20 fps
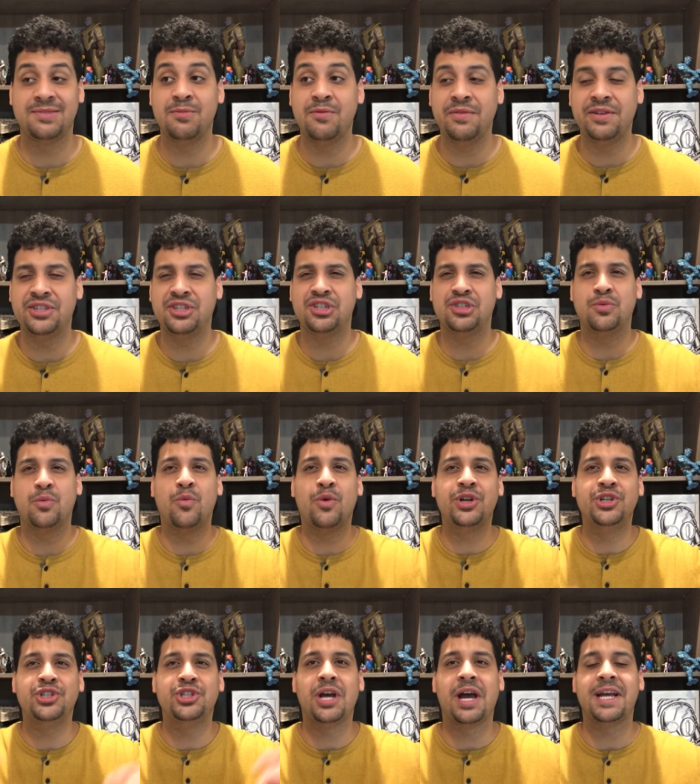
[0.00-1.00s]
This movie's just
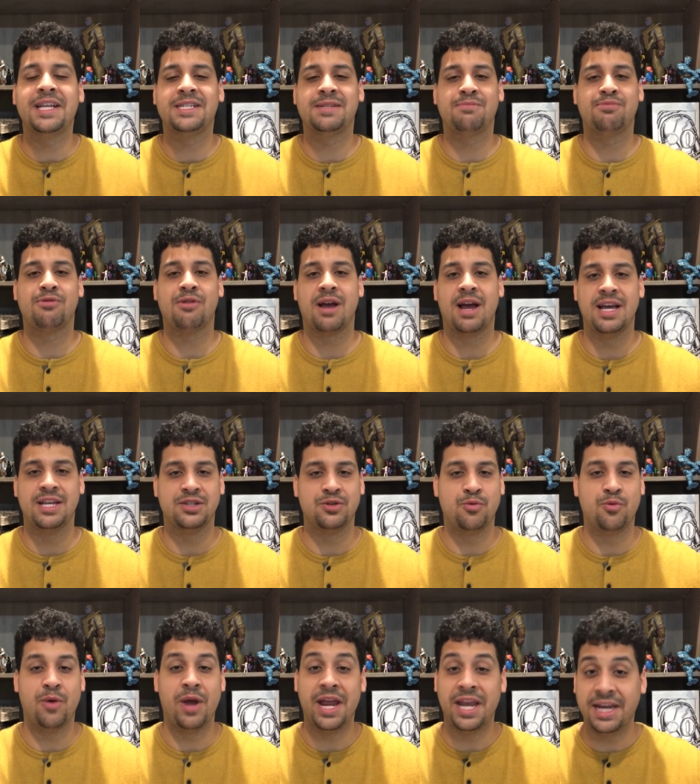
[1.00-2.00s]
one giant
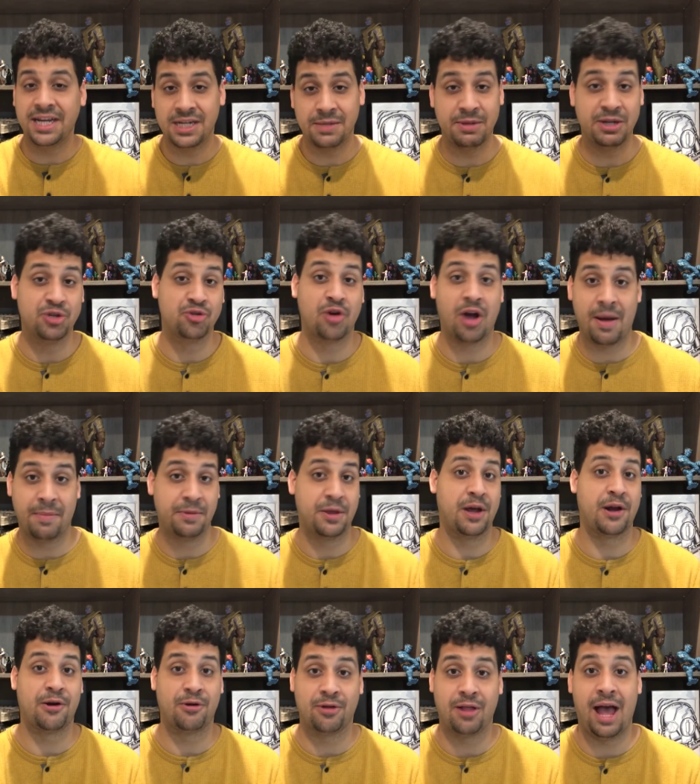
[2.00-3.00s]
surprise waiting to be
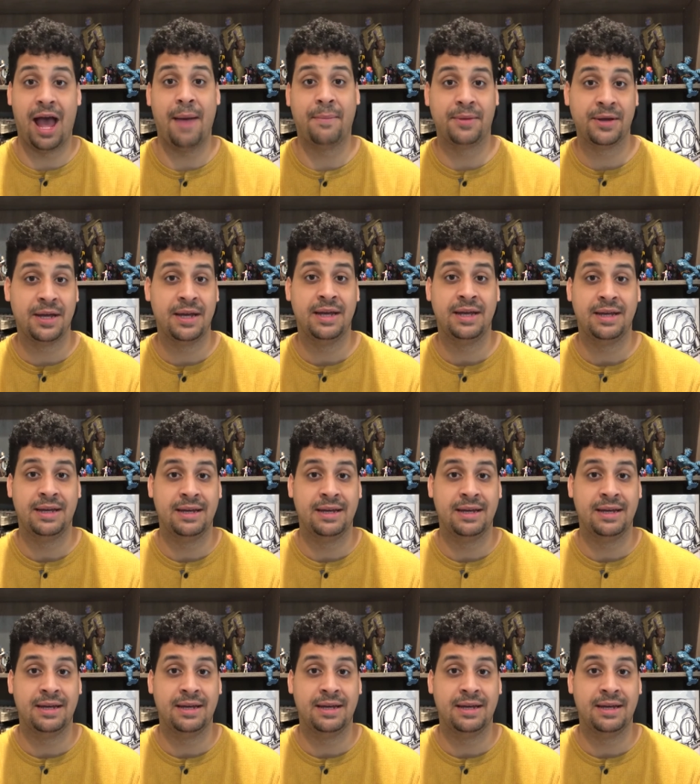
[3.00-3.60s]
dropped on our lap.